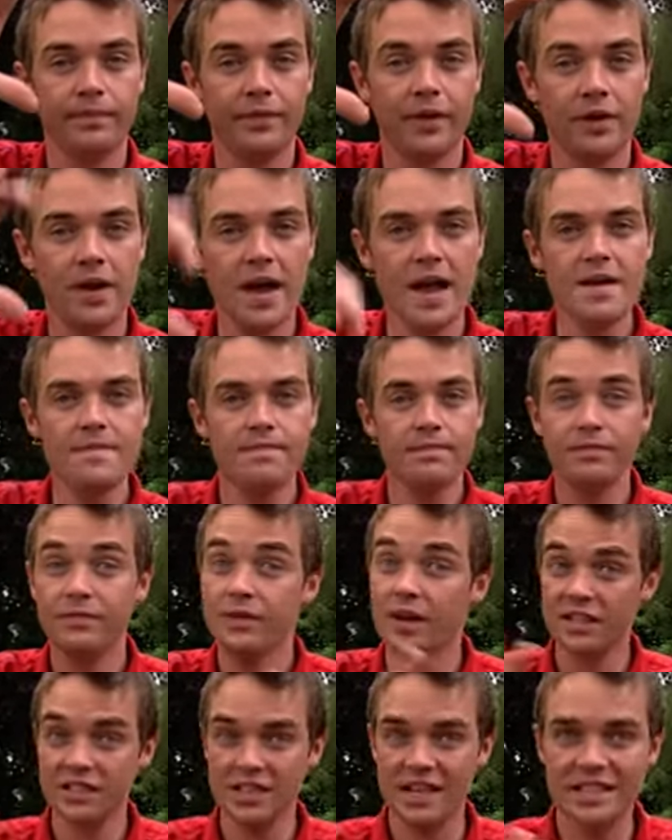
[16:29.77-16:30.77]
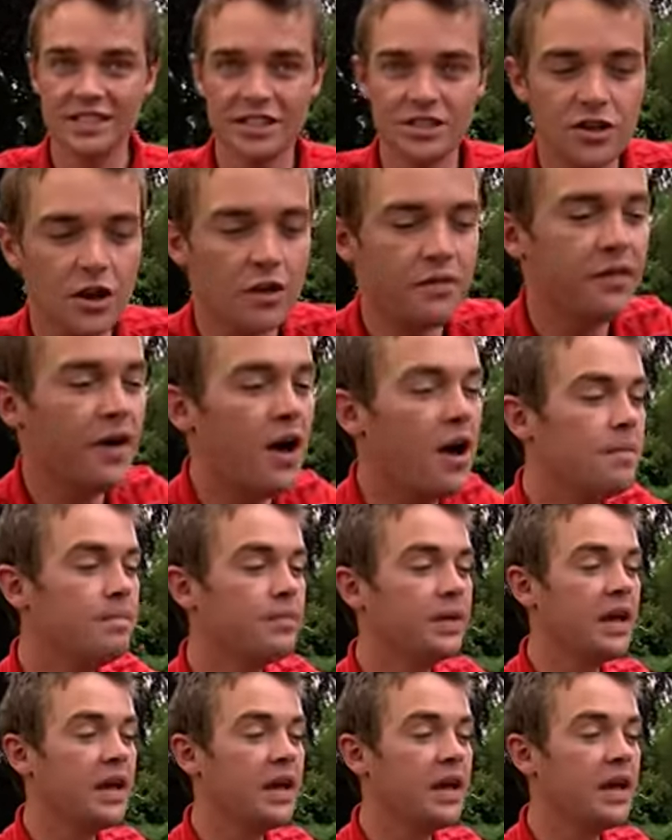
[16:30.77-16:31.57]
Okay, nice and easy so far.